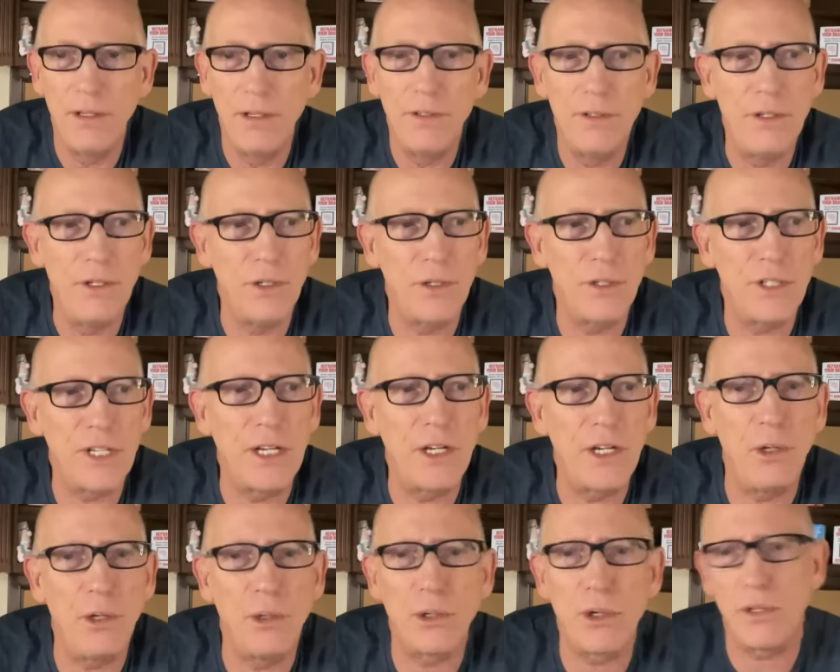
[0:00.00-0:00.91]
Do you
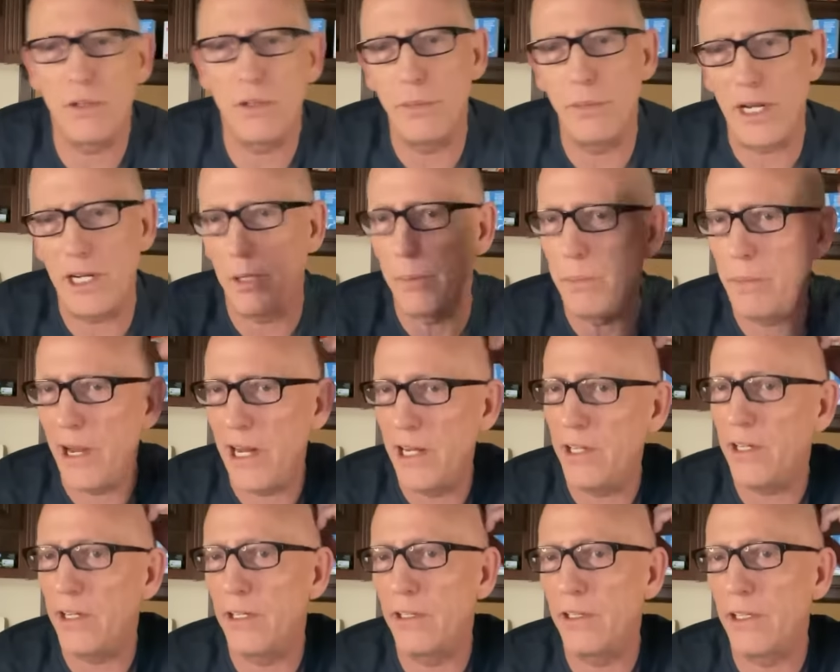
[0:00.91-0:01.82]
think you could have made a
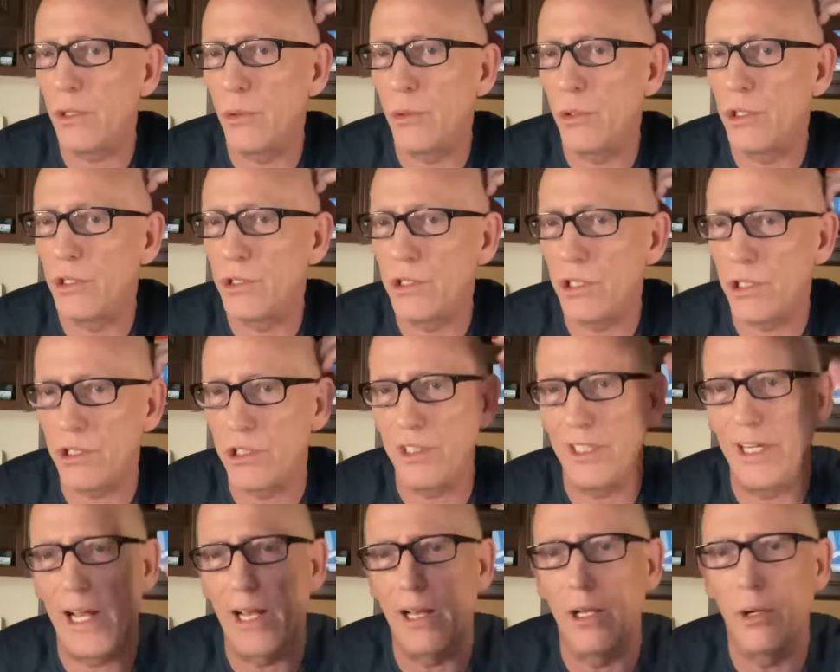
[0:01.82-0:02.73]
painting that was just
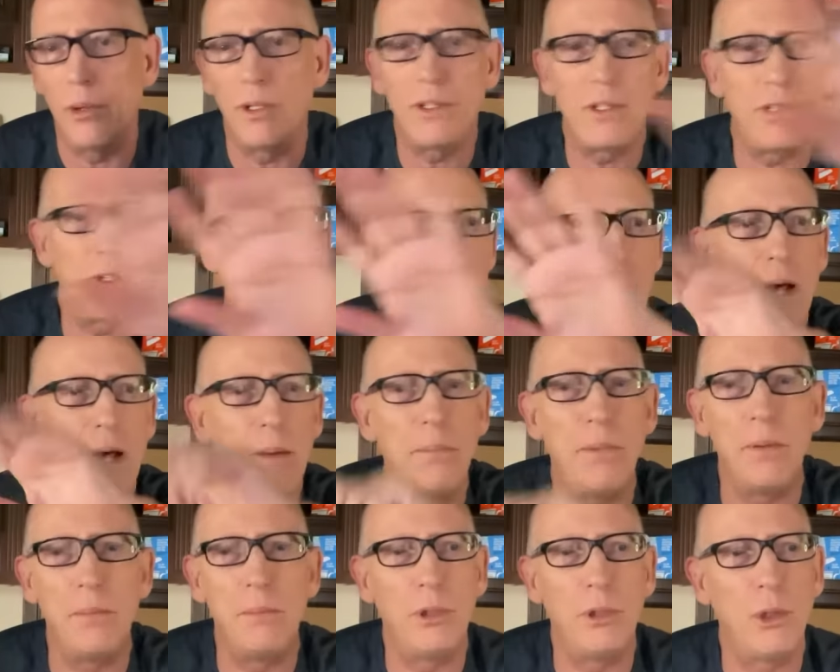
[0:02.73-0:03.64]
yellow at the top
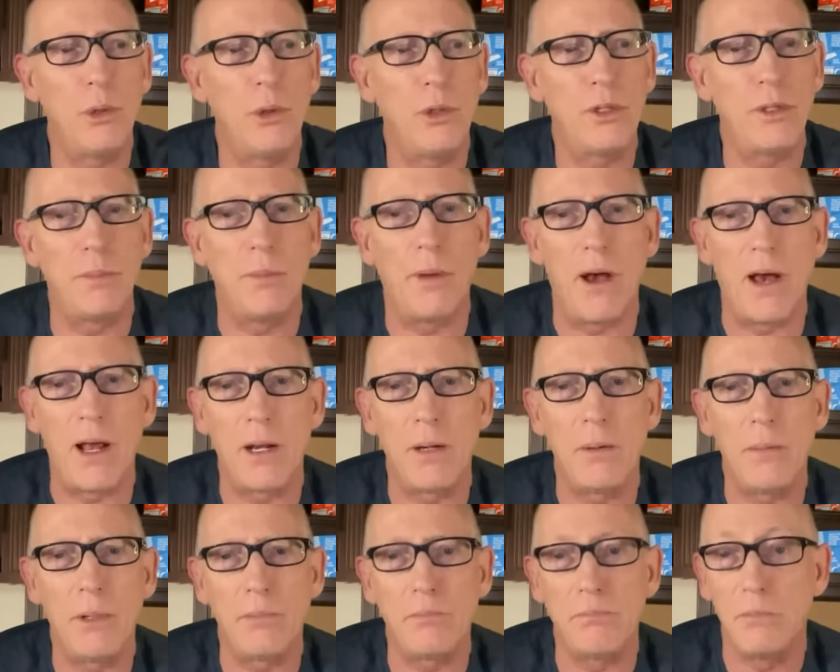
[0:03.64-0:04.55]
and blue at the
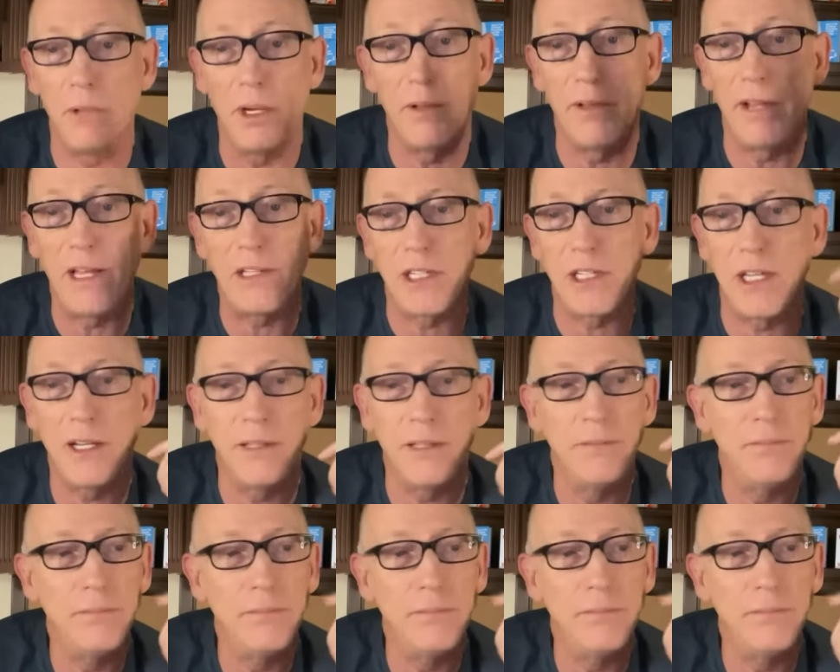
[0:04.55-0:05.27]
bottom and that's it?